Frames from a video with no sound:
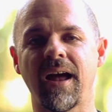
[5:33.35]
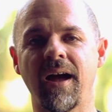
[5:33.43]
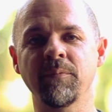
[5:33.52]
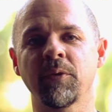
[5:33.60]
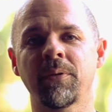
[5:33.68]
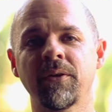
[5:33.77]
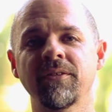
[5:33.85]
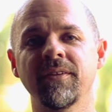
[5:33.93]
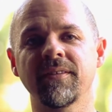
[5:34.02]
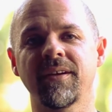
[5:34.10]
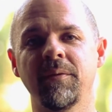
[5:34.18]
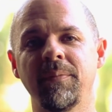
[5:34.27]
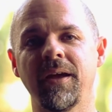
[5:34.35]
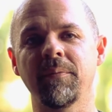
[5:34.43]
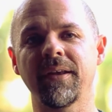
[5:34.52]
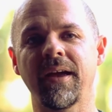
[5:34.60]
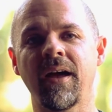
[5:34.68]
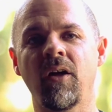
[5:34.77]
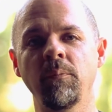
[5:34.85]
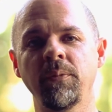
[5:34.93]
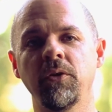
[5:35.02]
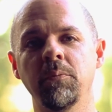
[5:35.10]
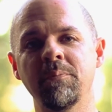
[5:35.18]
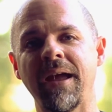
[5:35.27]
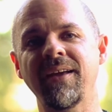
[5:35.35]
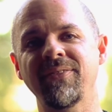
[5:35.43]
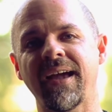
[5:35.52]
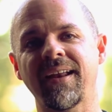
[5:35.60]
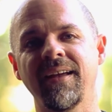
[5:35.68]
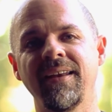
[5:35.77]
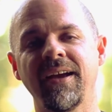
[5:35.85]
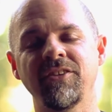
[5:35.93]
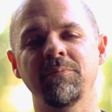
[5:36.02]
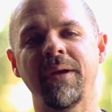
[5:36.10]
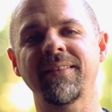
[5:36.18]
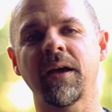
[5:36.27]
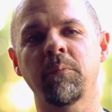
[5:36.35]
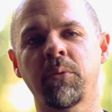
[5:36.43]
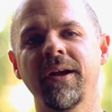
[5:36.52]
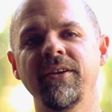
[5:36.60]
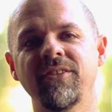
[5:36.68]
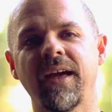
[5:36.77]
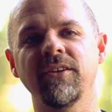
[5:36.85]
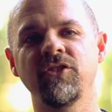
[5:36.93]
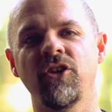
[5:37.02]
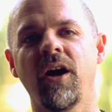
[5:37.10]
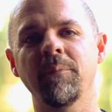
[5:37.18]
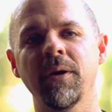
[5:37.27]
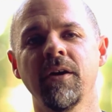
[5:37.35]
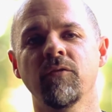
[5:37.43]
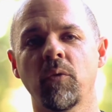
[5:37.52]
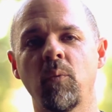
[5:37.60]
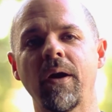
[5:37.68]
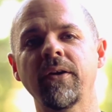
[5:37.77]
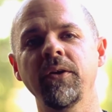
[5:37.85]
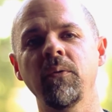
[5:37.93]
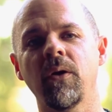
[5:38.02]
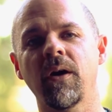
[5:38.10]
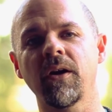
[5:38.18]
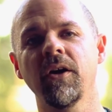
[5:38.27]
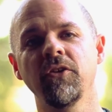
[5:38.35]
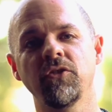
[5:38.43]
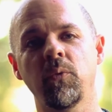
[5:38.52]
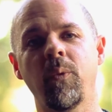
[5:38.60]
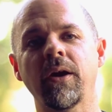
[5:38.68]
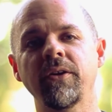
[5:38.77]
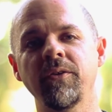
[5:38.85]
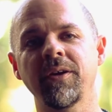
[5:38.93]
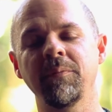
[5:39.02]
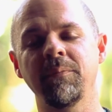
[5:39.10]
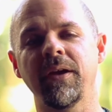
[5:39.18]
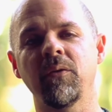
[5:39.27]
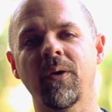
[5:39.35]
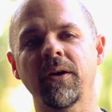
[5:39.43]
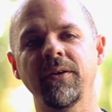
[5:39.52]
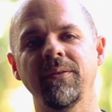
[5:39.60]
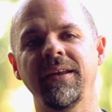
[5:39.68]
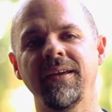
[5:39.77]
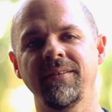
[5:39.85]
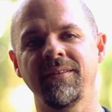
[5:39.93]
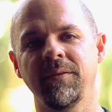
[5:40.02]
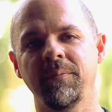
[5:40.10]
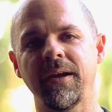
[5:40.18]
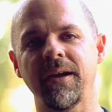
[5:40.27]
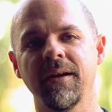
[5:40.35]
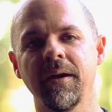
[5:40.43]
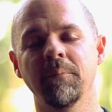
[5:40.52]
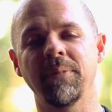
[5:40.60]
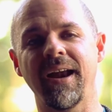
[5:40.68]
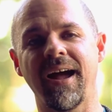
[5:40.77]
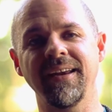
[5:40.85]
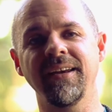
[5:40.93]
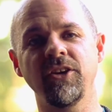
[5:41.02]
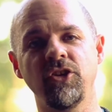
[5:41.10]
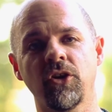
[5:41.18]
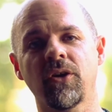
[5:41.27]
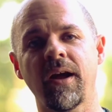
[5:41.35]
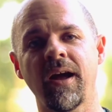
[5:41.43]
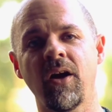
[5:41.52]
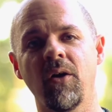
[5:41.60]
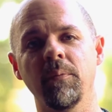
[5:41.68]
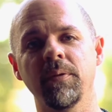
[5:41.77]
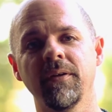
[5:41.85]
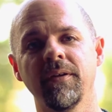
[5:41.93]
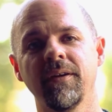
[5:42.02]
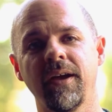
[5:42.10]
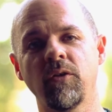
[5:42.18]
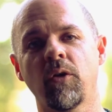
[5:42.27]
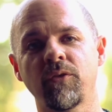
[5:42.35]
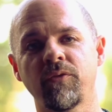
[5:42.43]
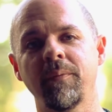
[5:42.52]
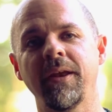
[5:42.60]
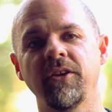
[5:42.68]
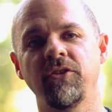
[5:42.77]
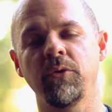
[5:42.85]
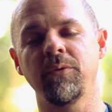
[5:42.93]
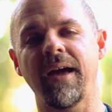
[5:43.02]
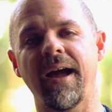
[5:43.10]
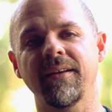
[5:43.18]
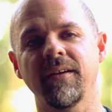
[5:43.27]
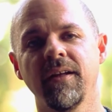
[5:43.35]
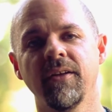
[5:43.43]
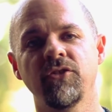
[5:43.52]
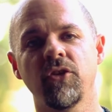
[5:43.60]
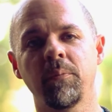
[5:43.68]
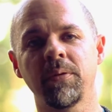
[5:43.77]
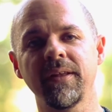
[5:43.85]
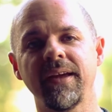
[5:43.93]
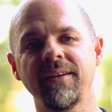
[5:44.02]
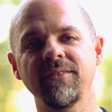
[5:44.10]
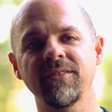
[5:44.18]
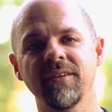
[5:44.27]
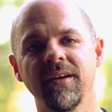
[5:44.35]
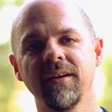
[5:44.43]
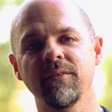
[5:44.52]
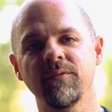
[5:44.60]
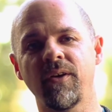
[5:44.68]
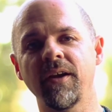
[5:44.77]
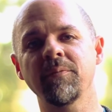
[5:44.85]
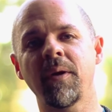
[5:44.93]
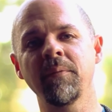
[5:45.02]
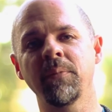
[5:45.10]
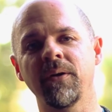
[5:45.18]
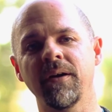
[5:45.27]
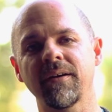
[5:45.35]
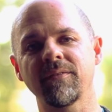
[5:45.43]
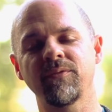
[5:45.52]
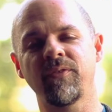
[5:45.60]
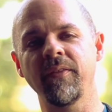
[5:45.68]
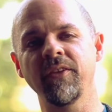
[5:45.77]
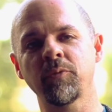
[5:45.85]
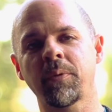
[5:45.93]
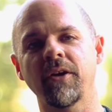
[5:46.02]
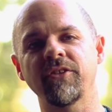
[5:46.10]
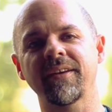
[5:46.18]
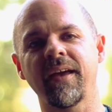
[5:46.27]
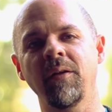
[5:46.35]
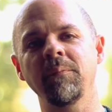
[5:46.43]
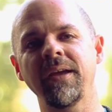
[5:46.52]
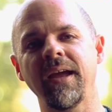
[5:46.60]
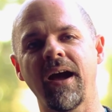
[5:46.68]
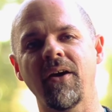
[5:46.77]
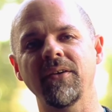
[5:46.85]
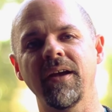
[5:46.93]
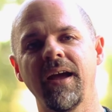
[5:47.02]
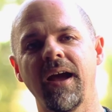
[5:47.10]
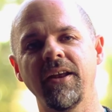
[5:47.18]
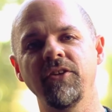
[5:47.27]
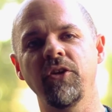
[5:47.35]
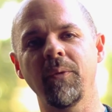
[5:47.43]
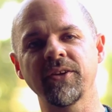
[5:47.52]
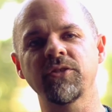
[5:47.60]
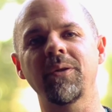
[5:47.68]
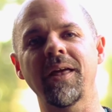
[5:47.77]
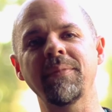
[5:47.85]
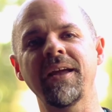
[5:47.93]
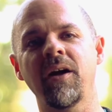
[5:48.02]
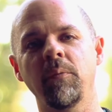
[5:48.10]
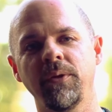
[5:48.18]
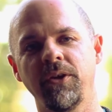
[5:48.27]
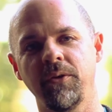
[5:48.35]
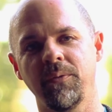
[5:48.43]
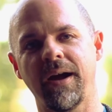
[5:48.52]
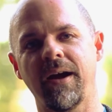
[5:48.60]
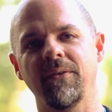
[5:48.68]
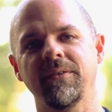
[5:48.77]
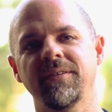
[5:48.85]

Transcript: I'm the person that's going to be able to help you make that connection, make that bridge, that jump from where you are to where you can be, where you need to be. But I need your help in order for me to do that. So please fund my book, fund this project, help me out, and in doing so, let me help you out.